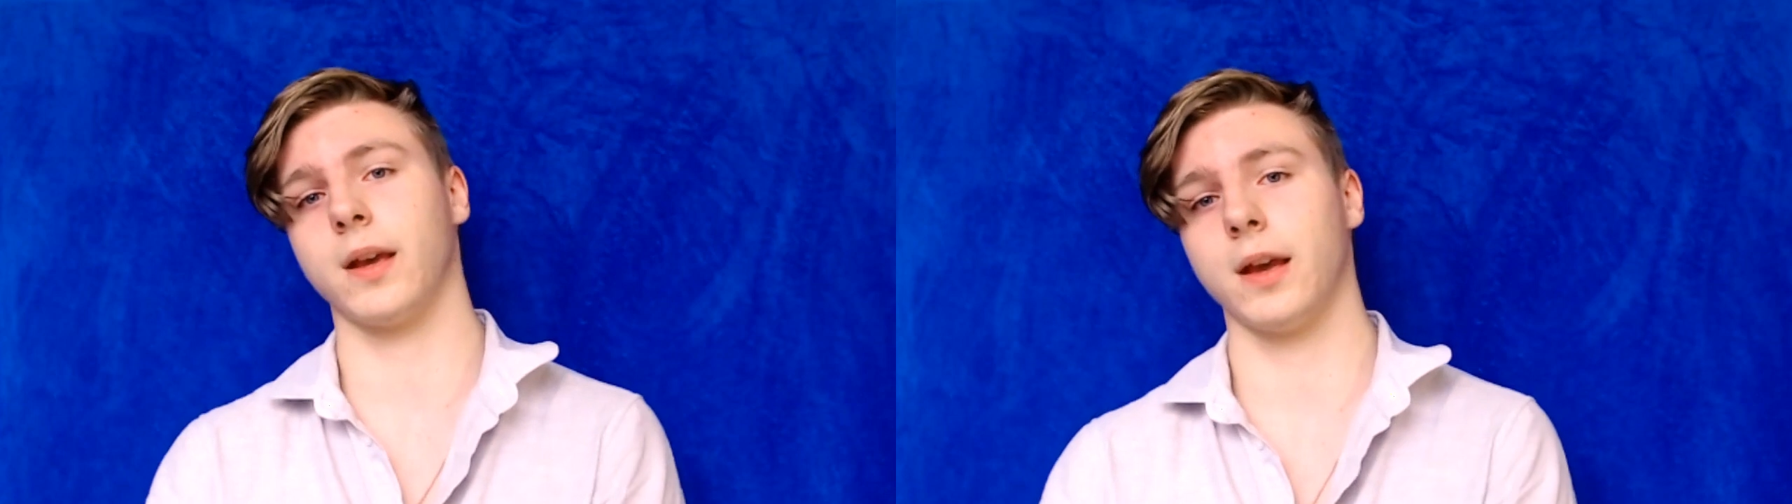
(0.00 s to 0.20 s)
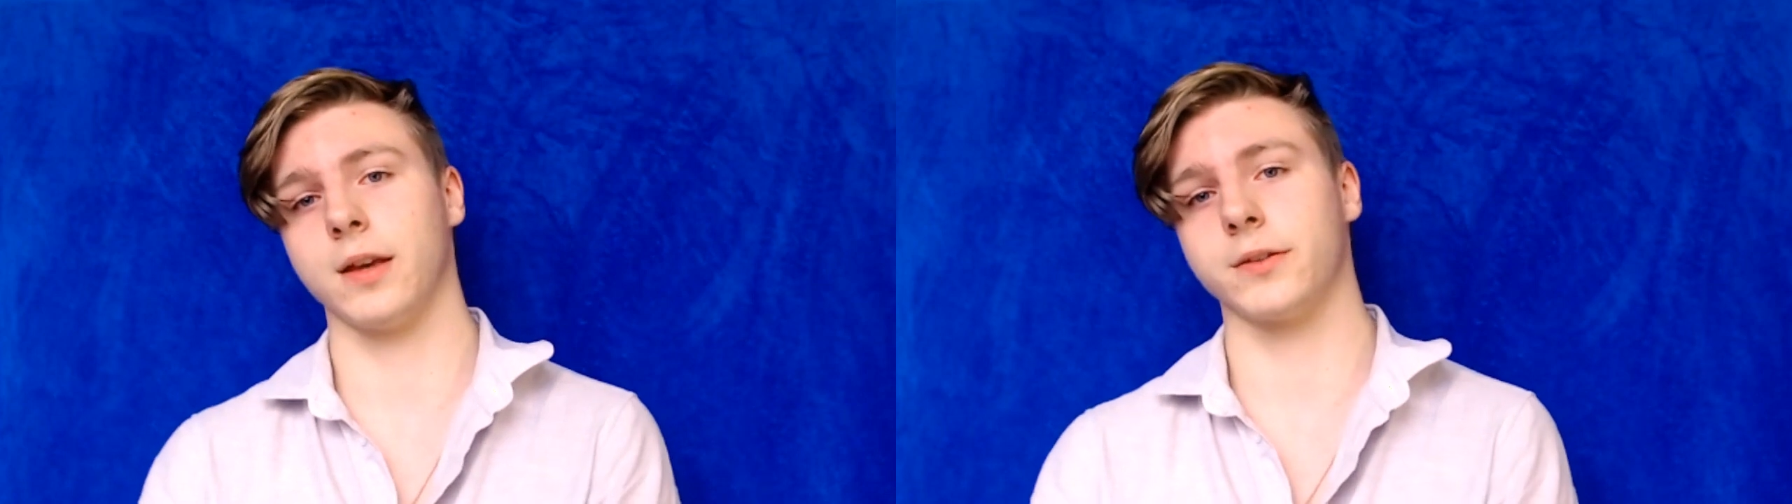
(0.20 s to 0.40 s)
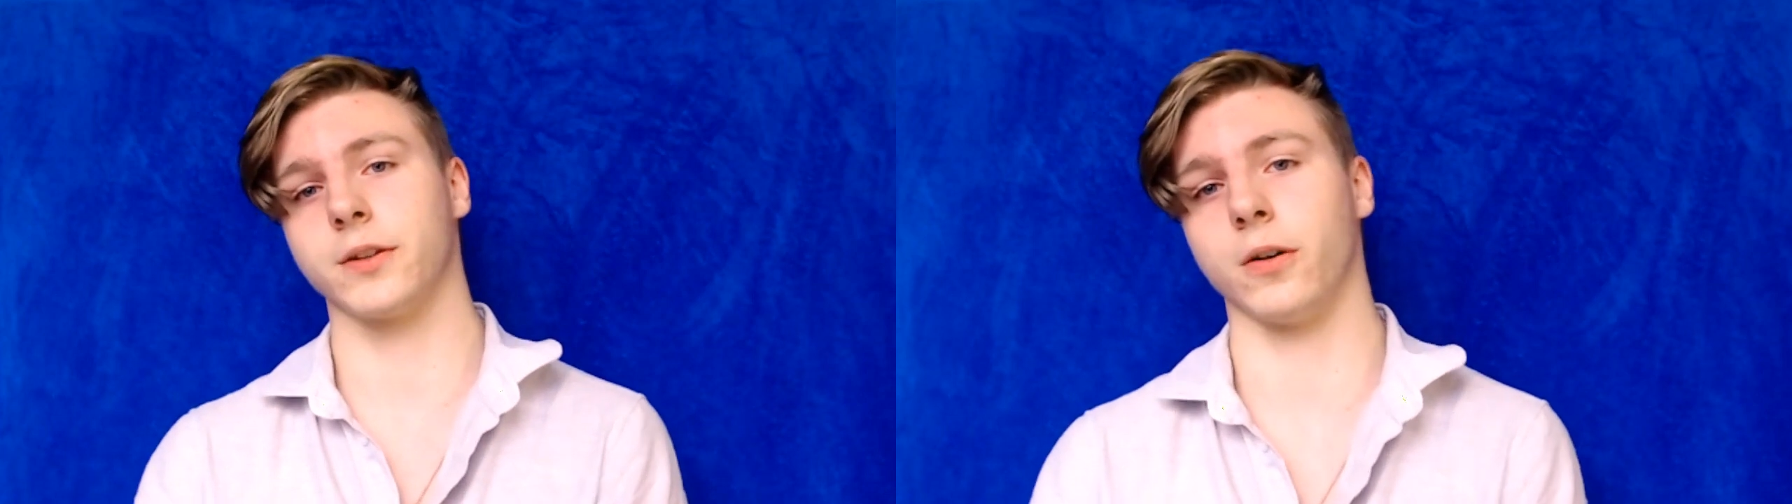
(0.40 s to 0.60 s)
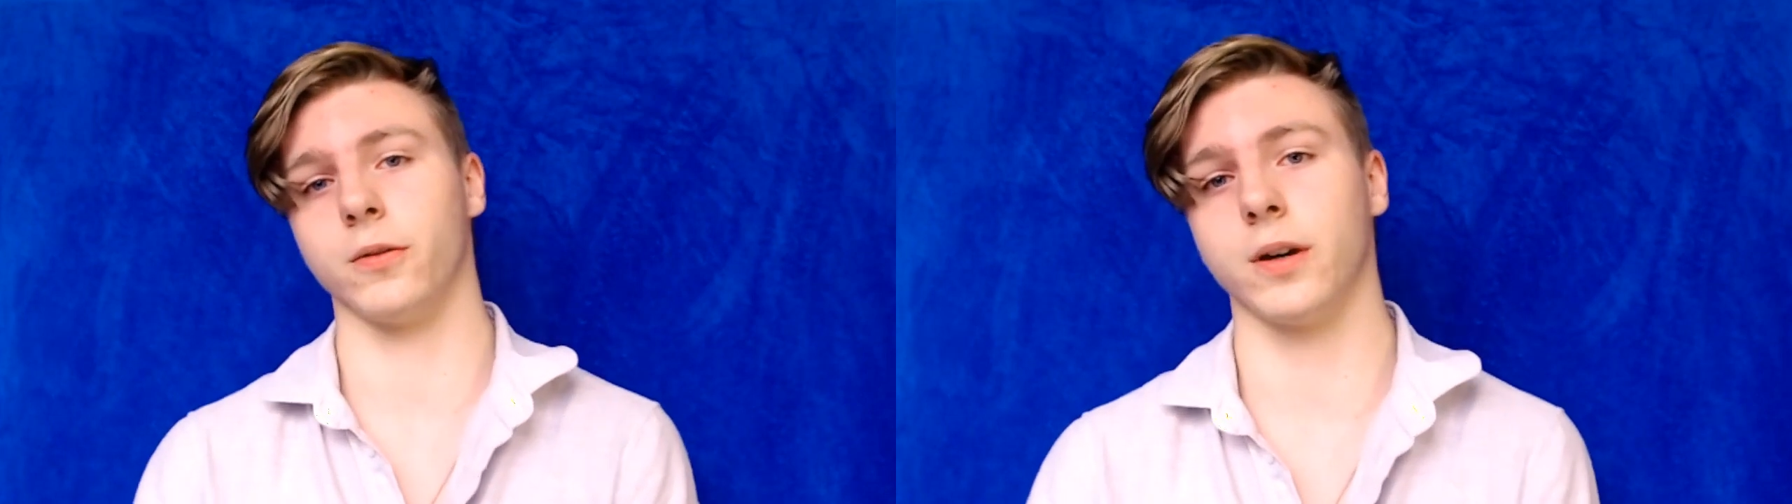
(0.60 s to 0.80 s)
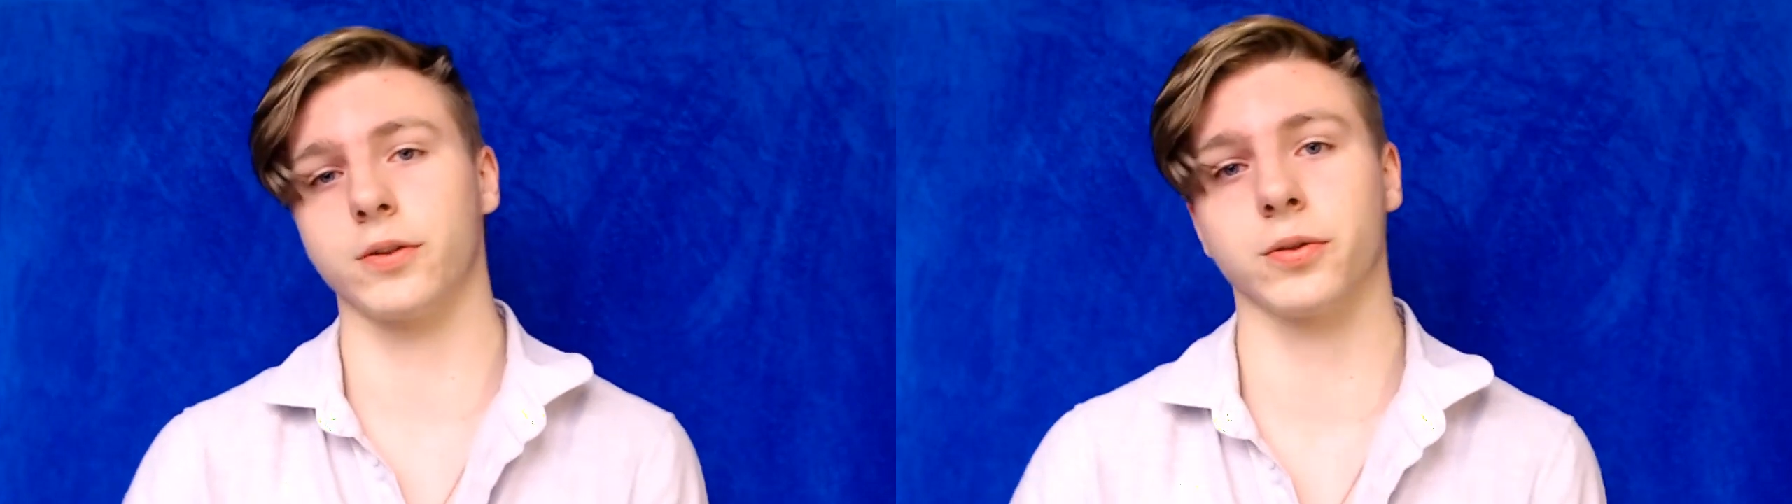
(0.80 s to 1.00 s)
So
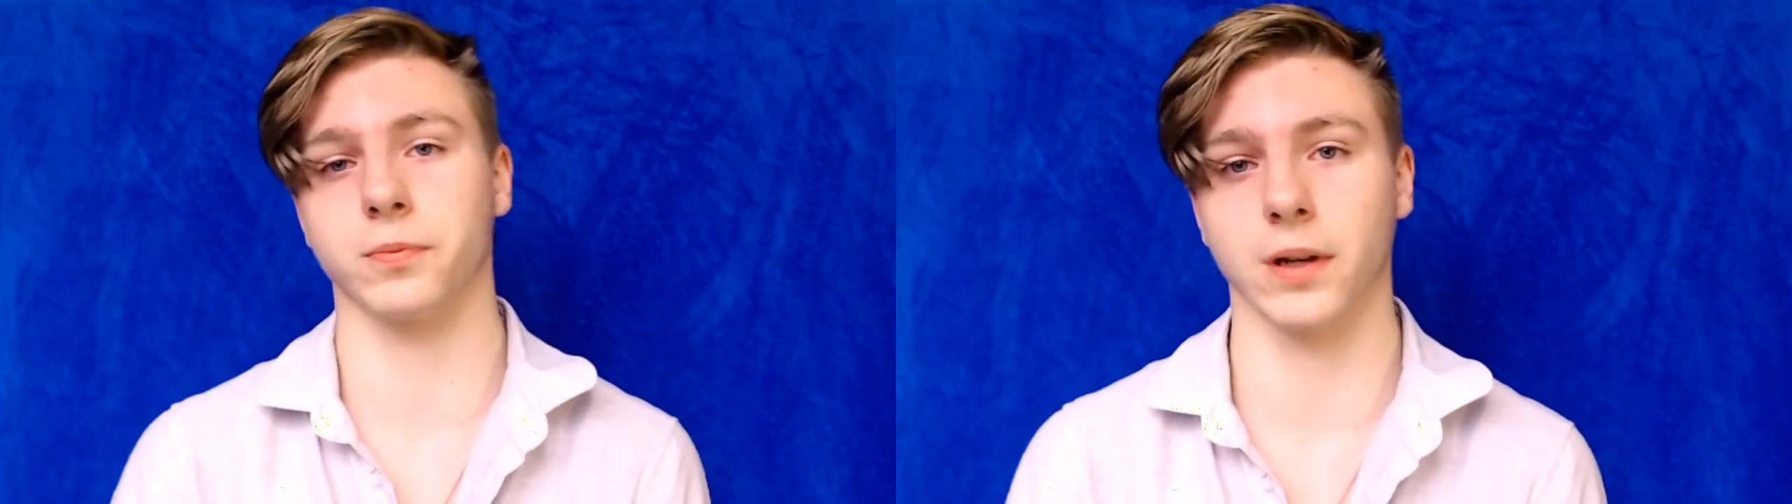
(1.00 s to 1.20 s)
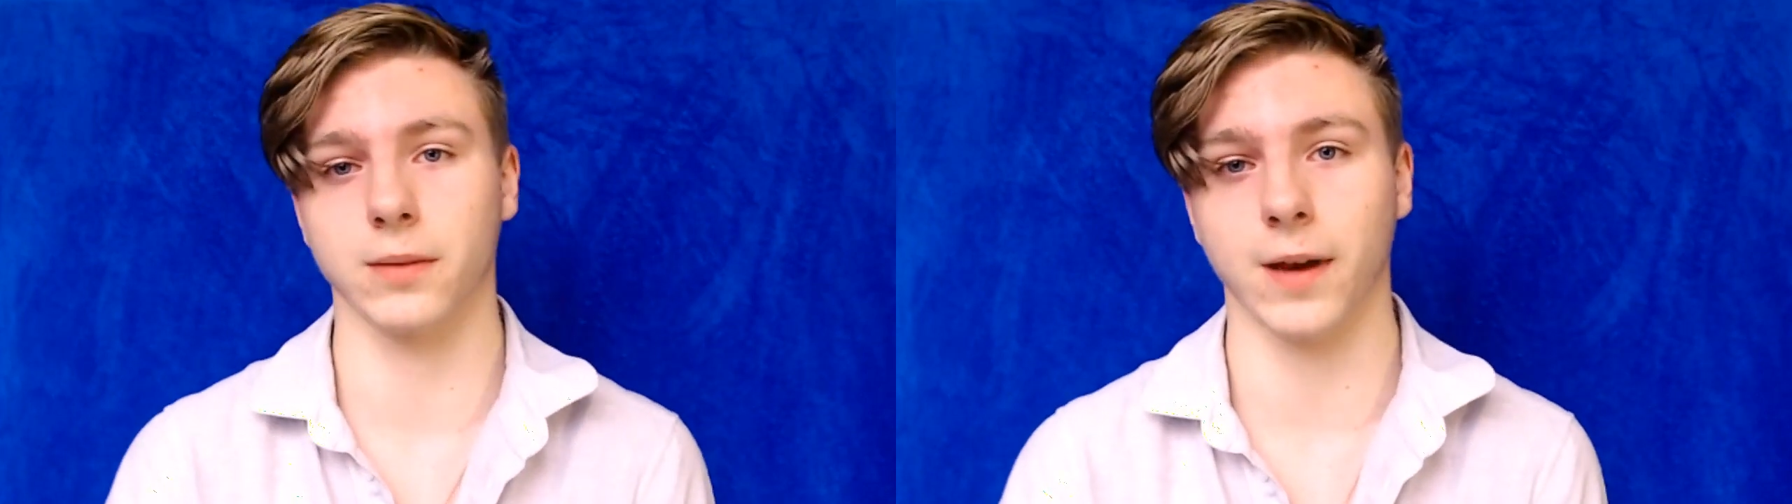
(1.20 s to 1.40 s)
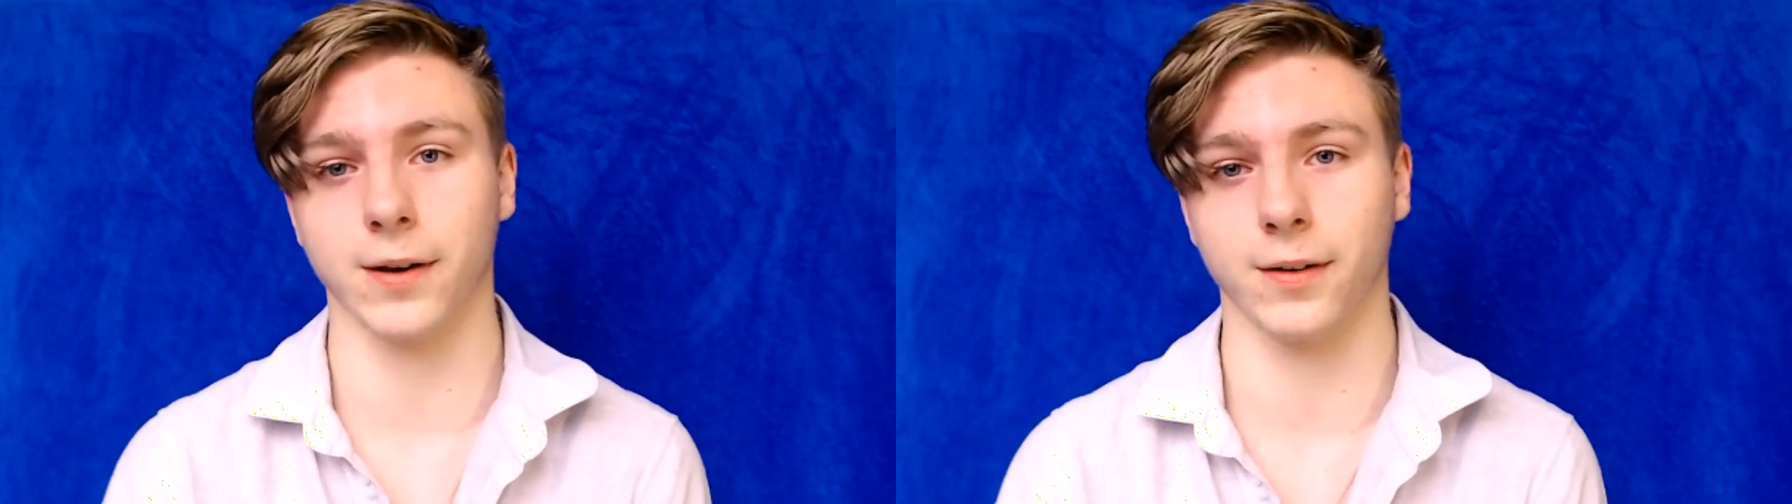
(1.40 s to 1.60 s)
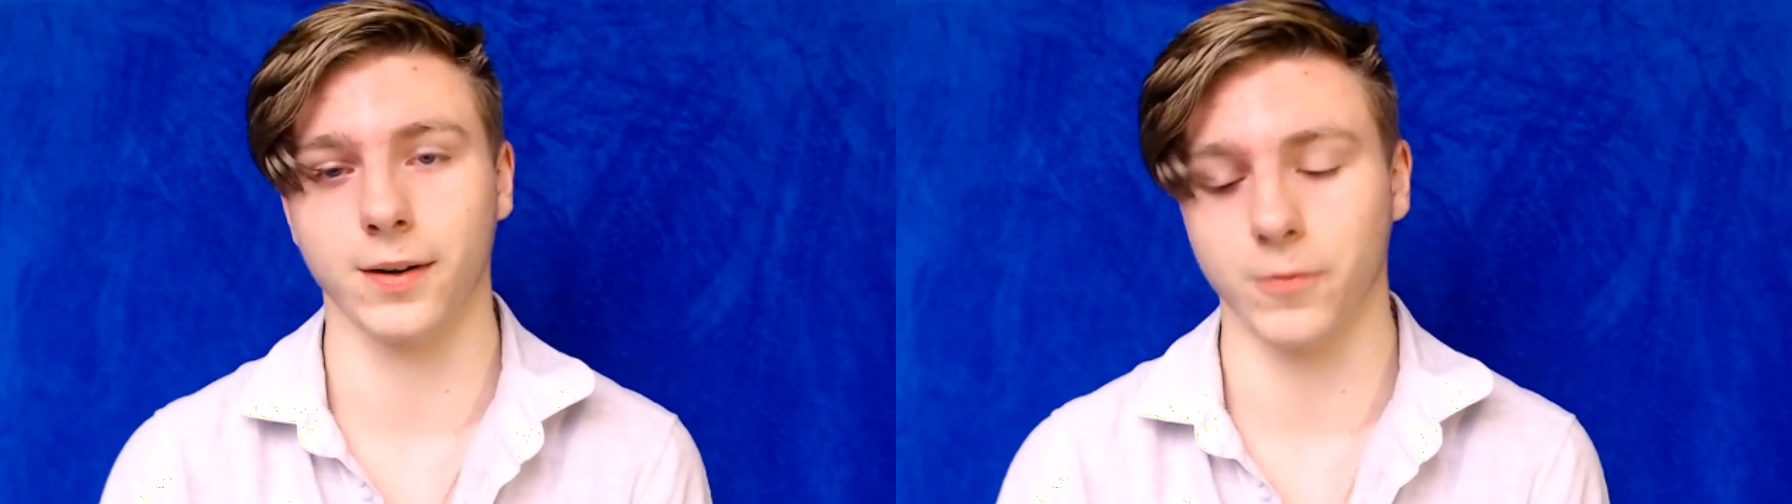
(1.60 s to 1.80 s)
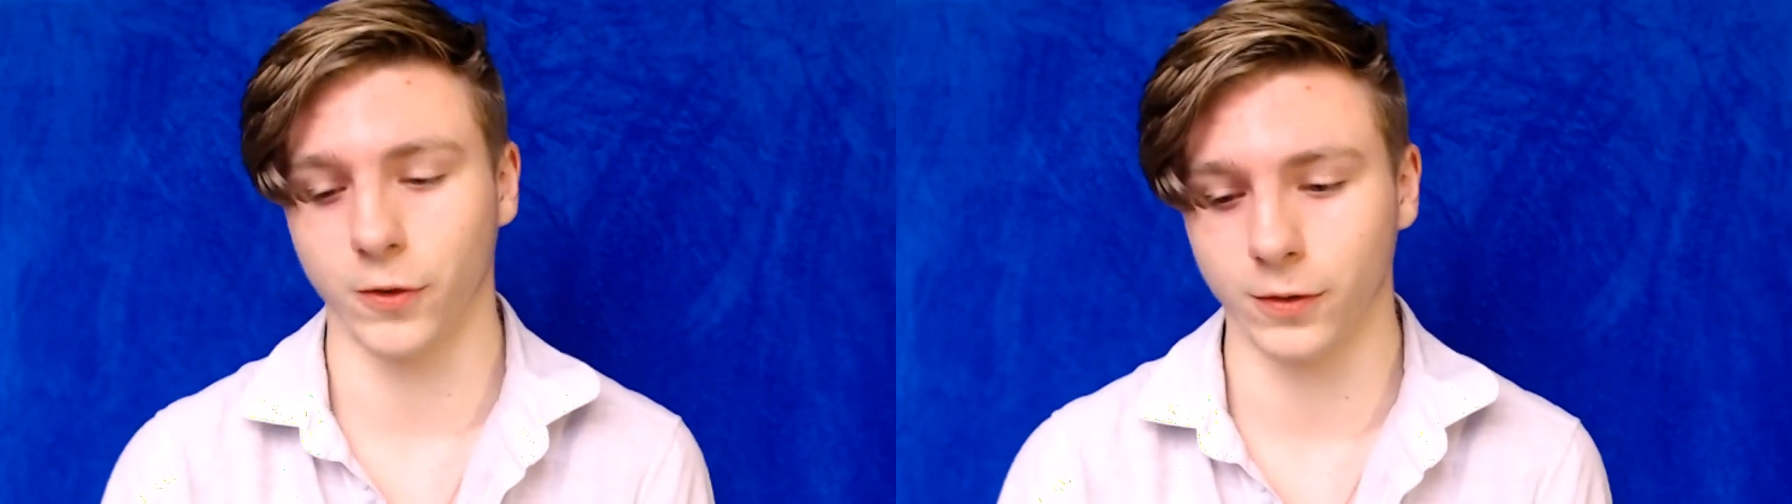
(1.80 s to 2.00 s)
it doesn't really matter
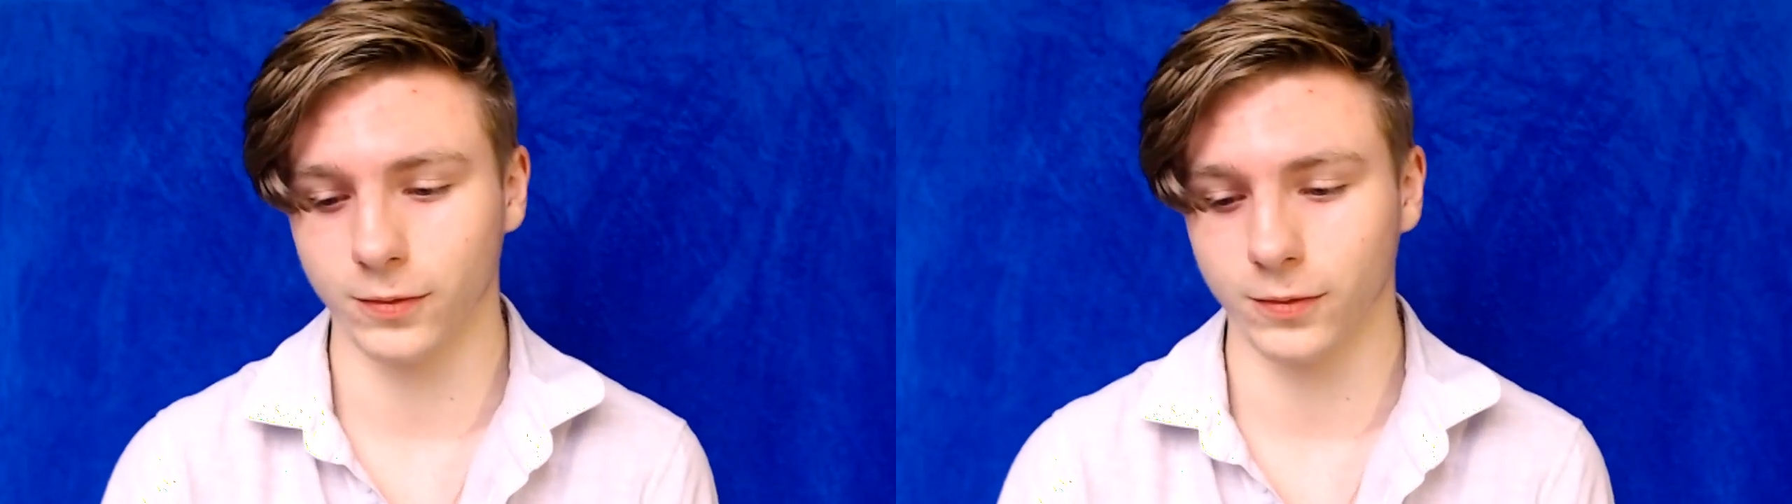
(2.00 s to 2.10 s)
anymore.